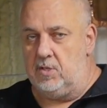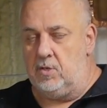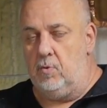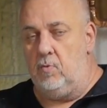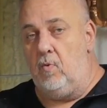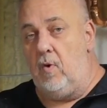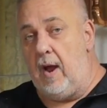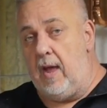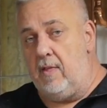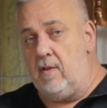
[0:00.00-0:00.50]

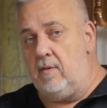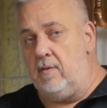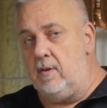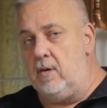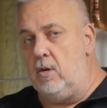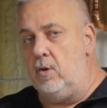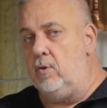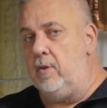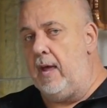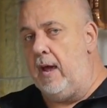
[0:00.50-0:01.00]
So rather
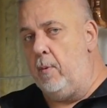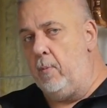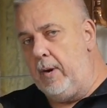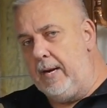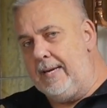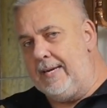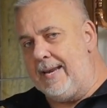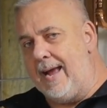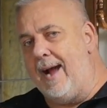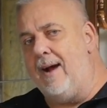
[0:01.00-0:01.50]
than do that, we
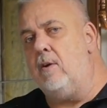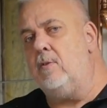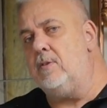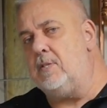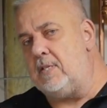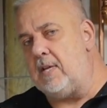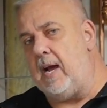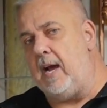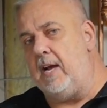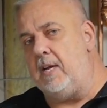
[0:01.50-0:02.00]

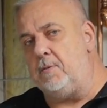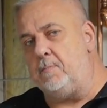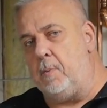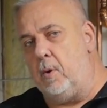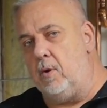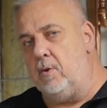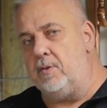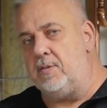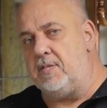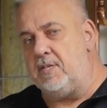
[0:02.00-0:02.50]
downsize
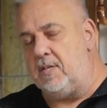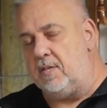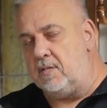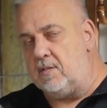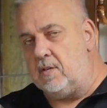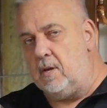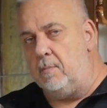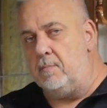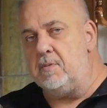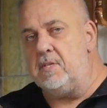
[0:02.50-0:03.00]
both
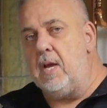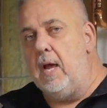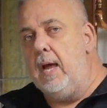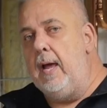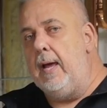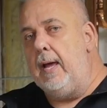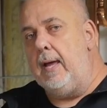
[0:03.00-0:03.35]
systems